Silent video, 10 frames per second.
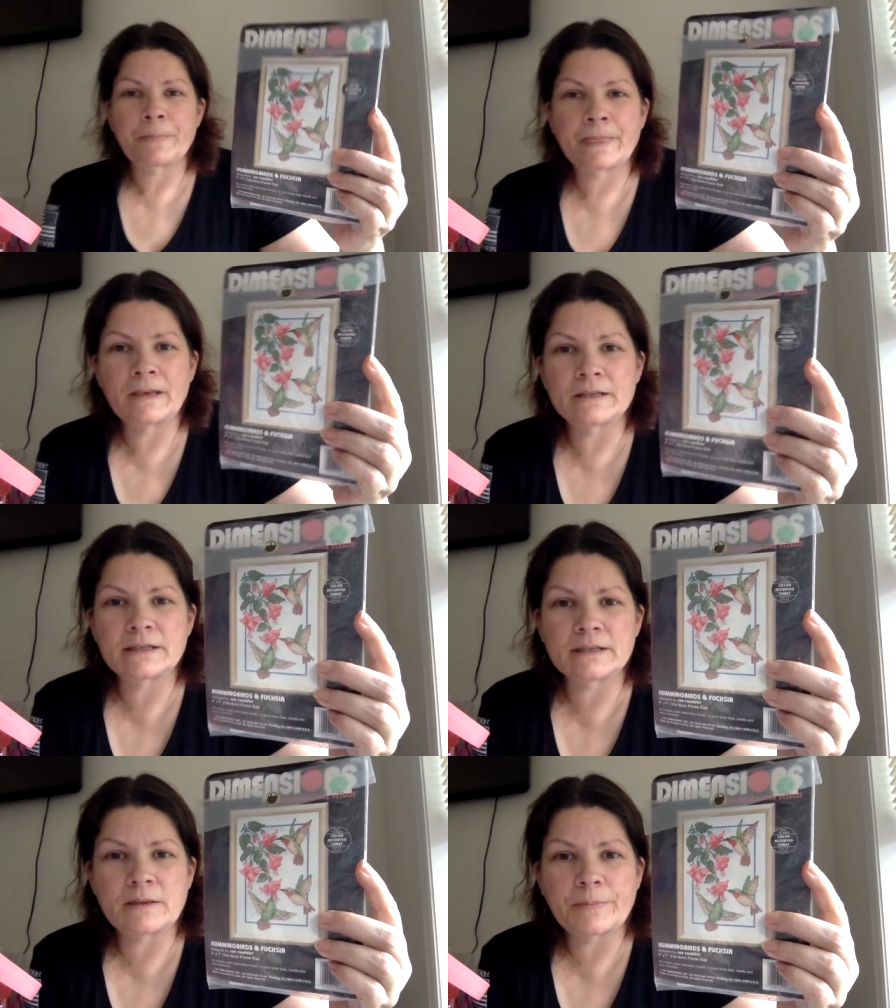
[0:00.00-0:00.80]
This
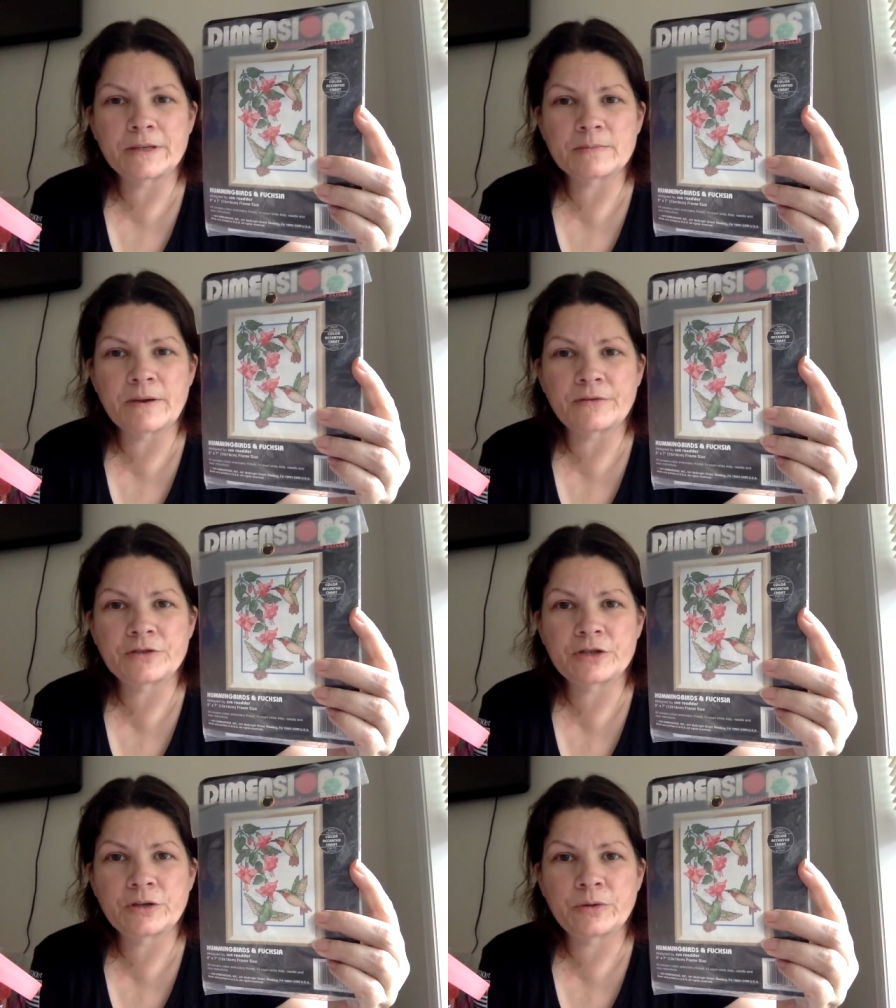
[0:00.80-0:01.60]
is up this month
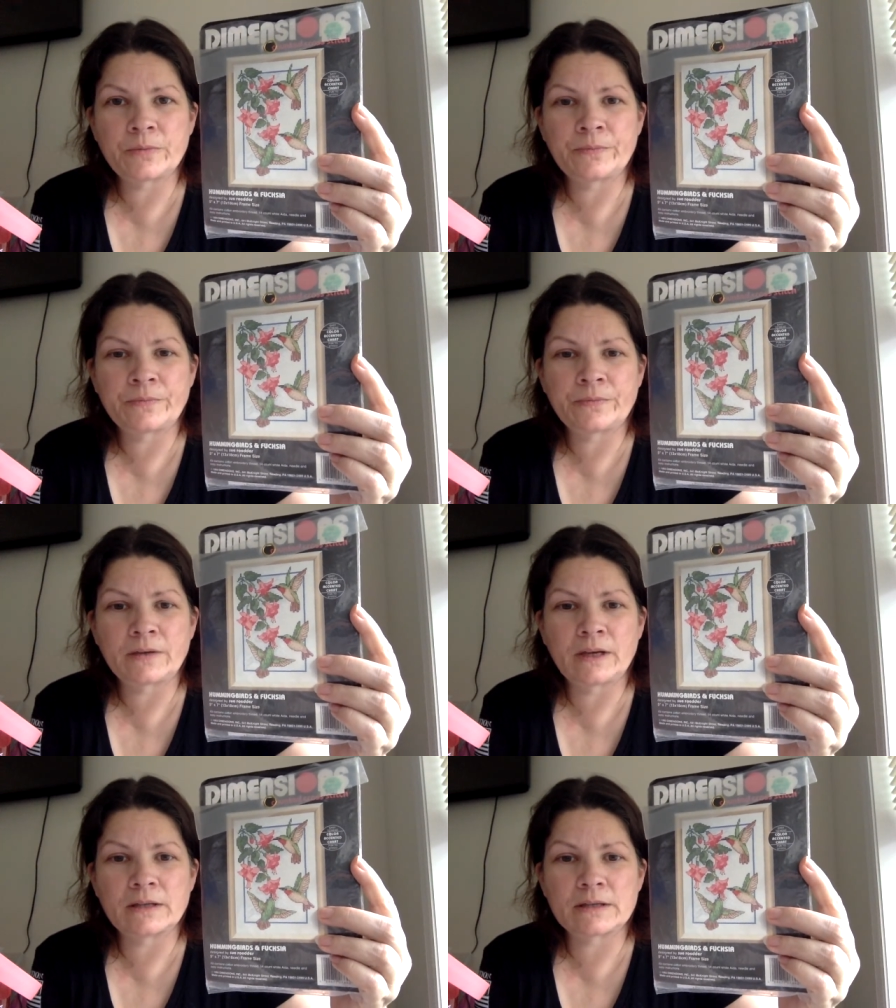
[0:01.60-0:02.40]
too.
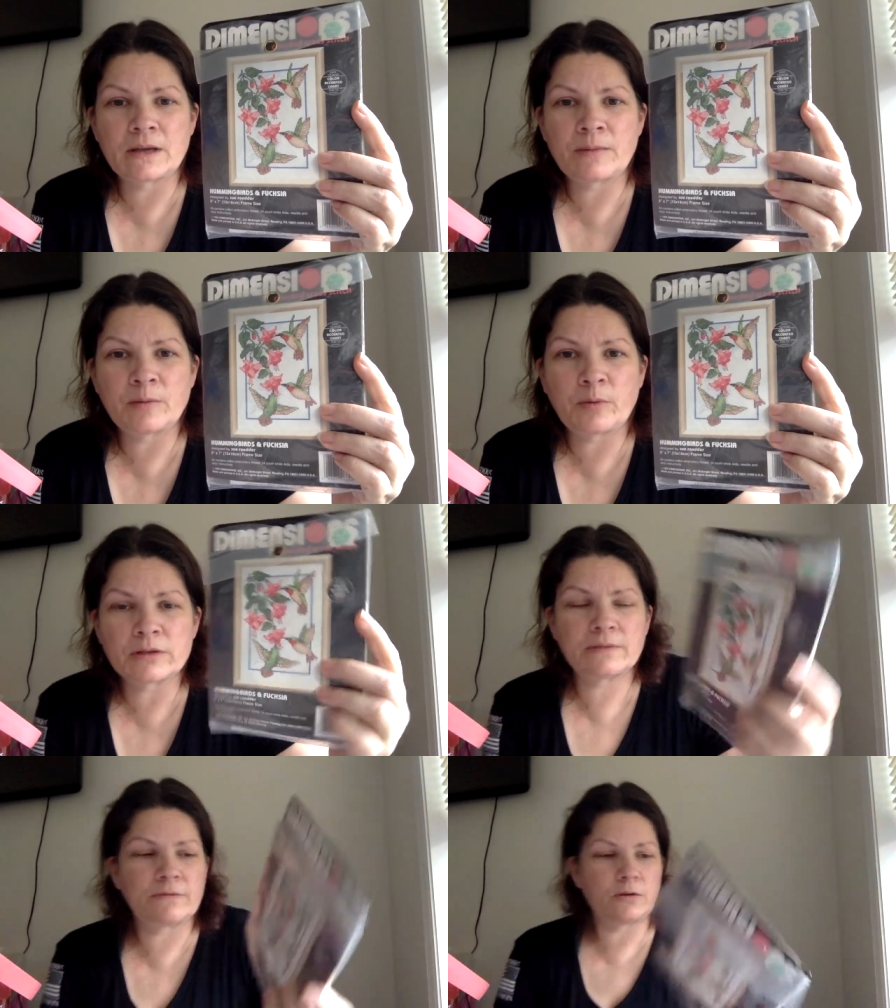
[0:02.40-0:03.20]
It's Hummingbirds
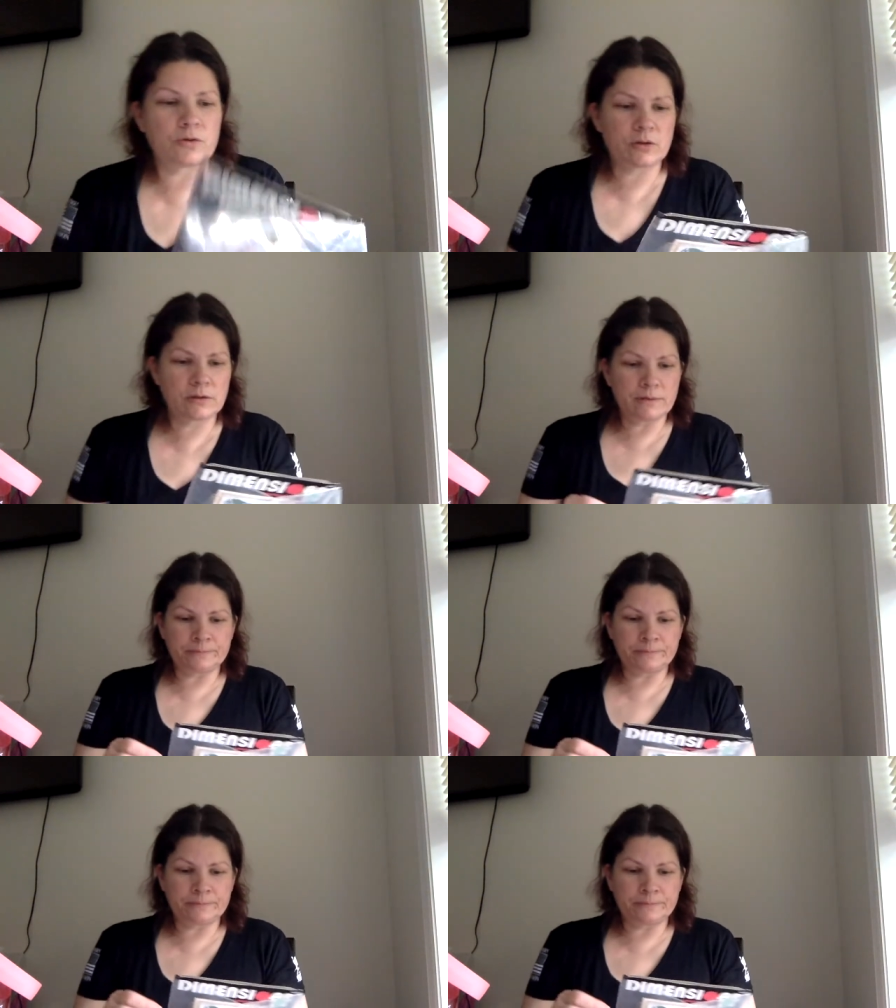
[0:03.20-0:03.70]
and Fuchsias.